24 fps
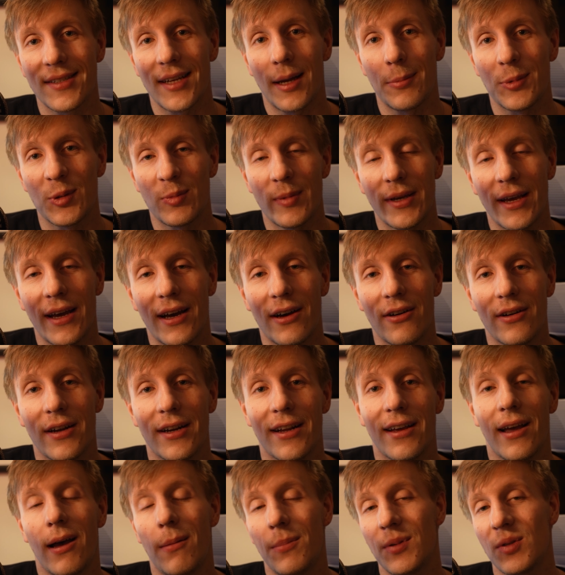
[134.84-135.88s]
helps me out and
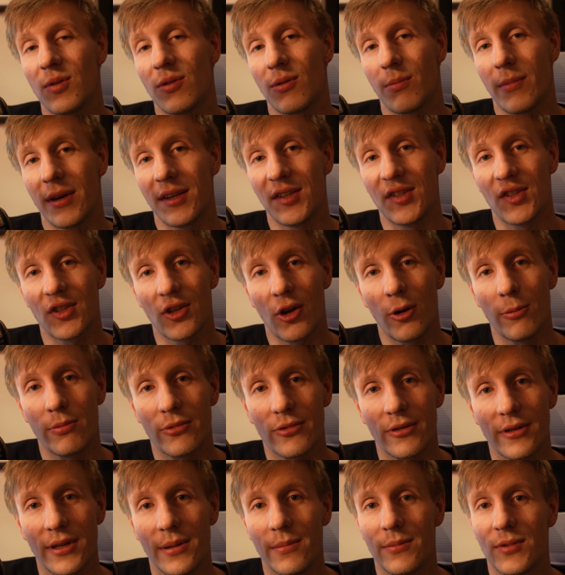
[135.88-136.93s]
it helps with my scope
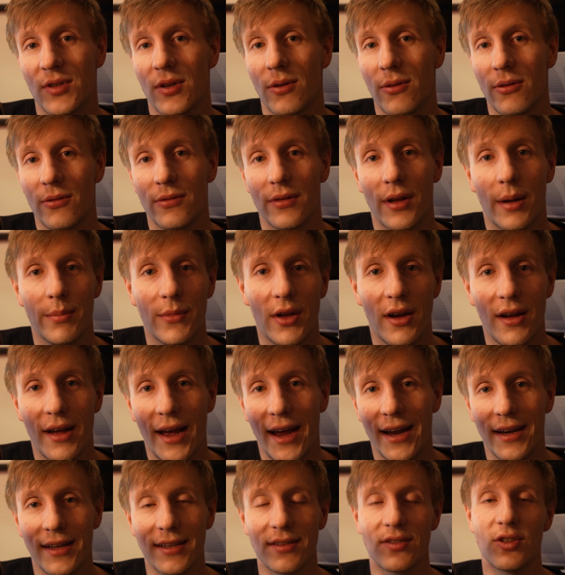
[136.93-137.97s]
creep, so I'm not
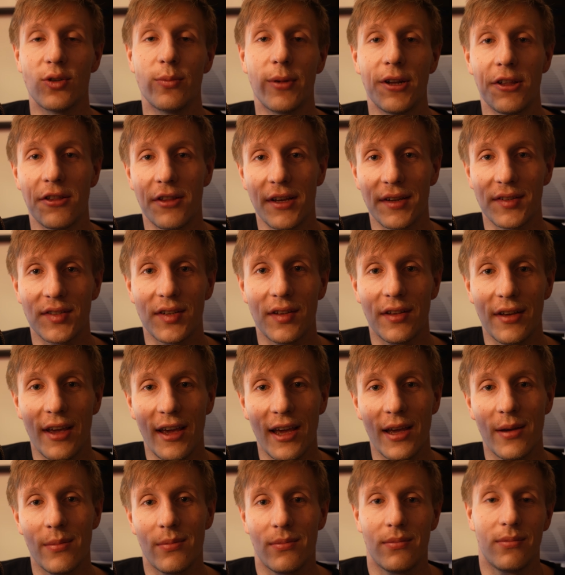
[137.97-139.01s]
adding too many things to the
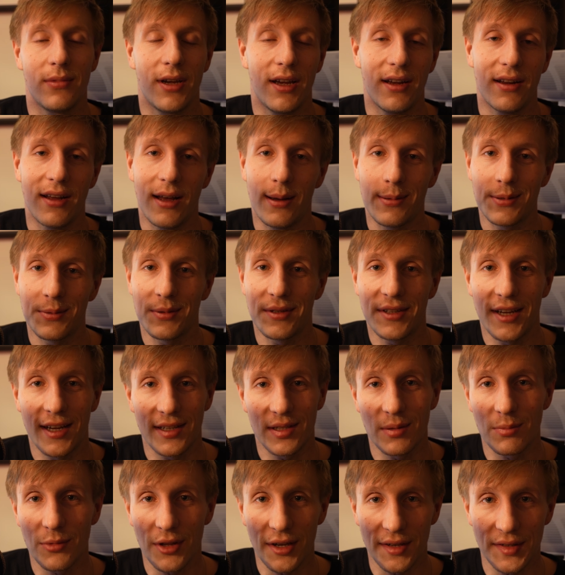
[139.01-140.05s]
game, and it helps me take
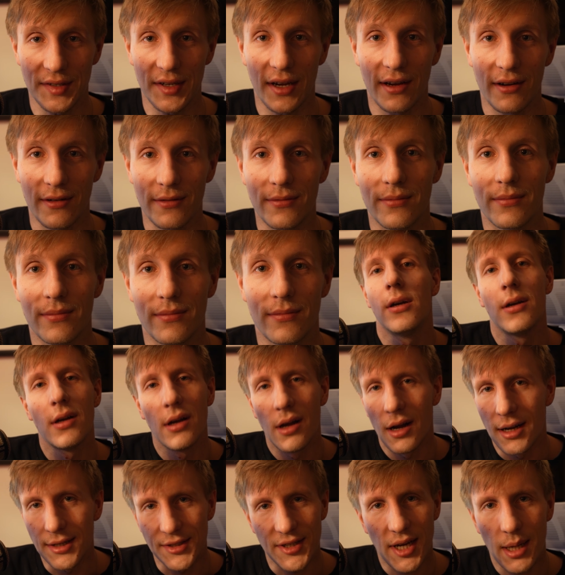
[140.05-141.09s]
some things out.
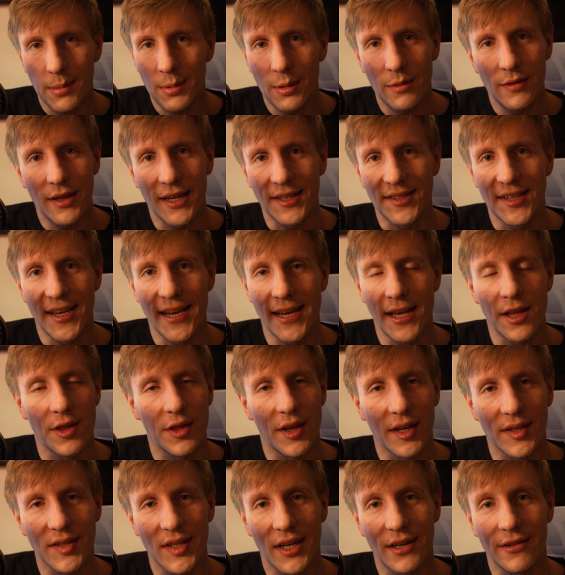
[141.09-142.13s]
On top of like taking
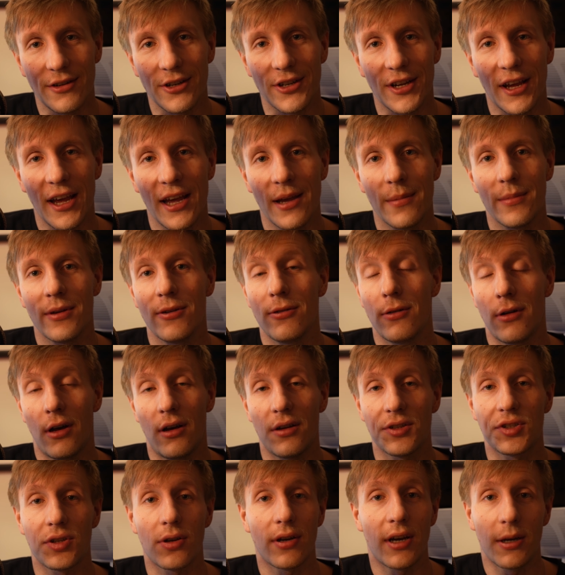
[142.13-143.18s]
things out of your game, it will
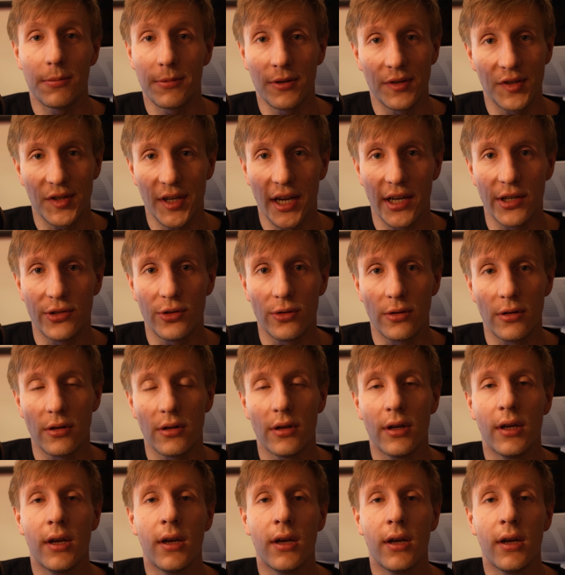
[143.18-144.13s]
also help your schedule.